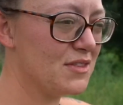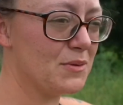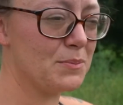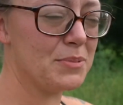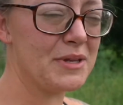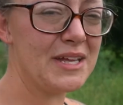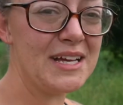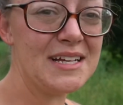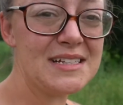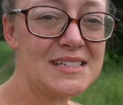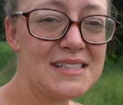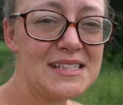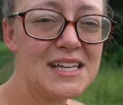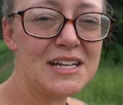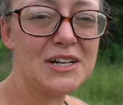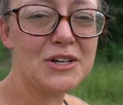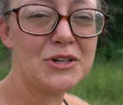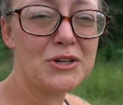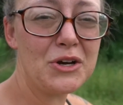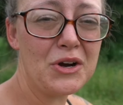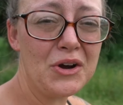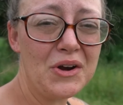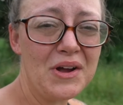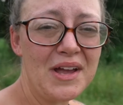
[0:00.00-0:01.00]
the plants that
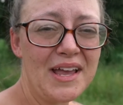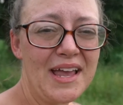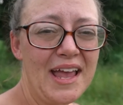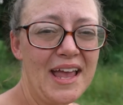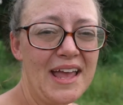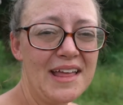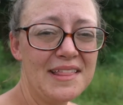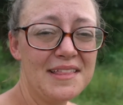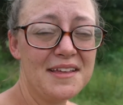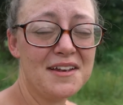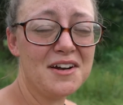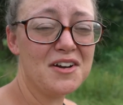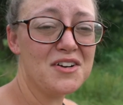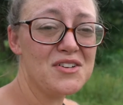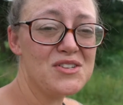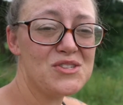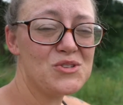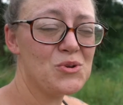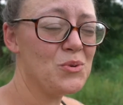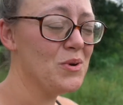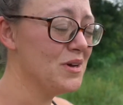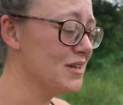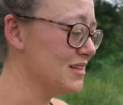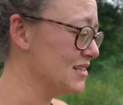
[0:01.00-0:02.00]
are growing, and then our
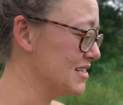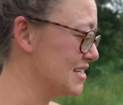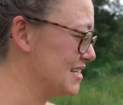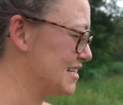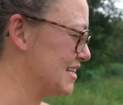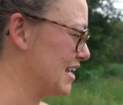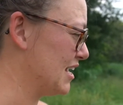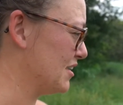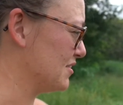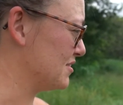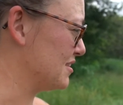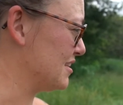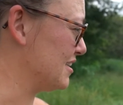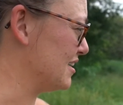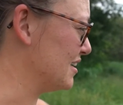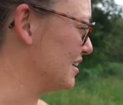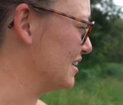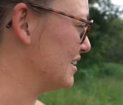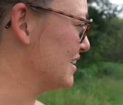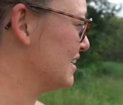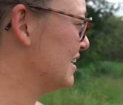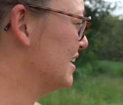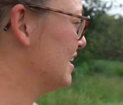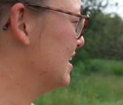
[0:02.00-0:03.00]
soil is
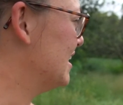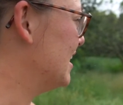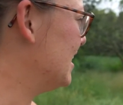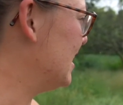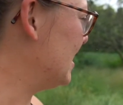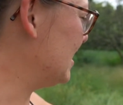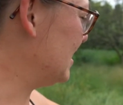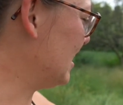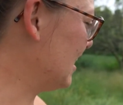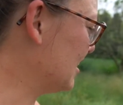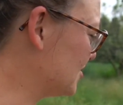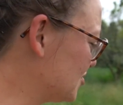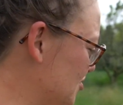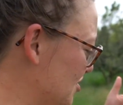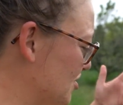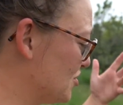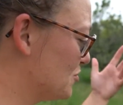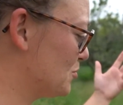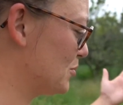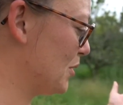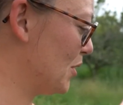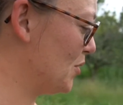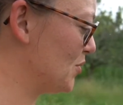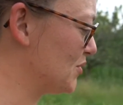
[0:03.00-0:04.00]
healthier. It actually
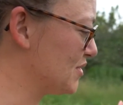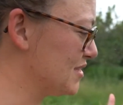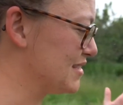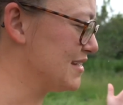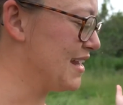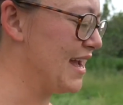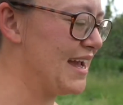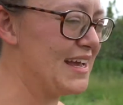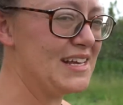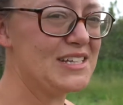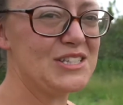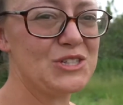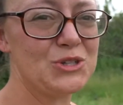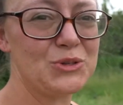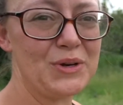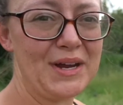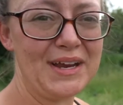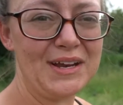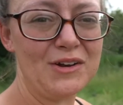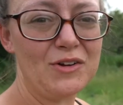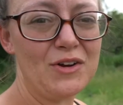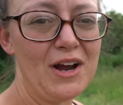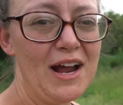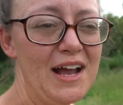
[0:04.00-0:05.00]
grows nice
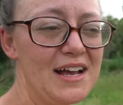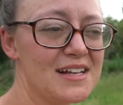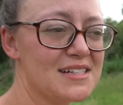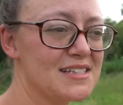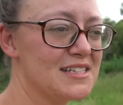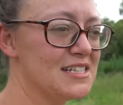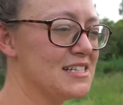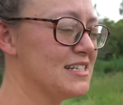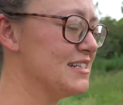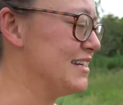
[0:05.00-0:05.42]
green grass that